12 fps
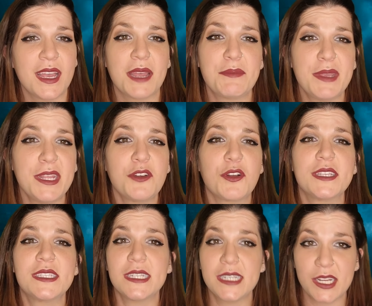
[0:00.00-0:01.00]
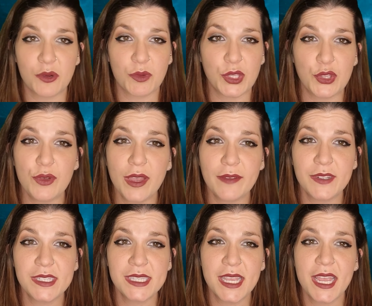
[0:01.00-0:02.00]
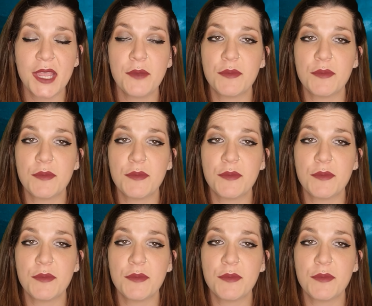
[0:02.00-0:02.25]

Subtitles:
I'd be interested to hear what you have to say.